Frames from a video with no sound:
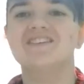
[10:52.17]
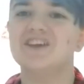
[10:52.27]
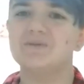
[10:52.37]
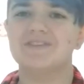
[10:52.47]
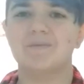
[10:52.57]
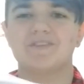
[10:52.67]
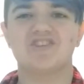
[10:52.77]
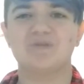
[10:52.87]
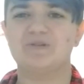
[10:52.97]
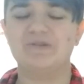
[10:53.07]
I'll tell you what type of
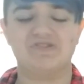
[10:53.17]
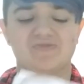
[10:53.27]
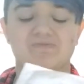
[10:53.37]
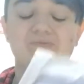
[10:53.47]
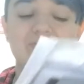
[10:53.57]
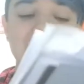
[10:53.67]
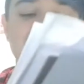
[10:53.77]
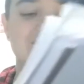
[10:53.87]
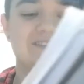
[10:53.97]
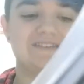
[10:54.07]
sketchbook
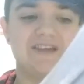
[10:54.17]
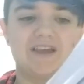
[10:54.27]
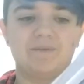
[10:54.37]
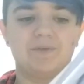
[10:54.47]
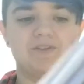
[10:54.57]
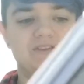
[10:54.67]
this is in a second, but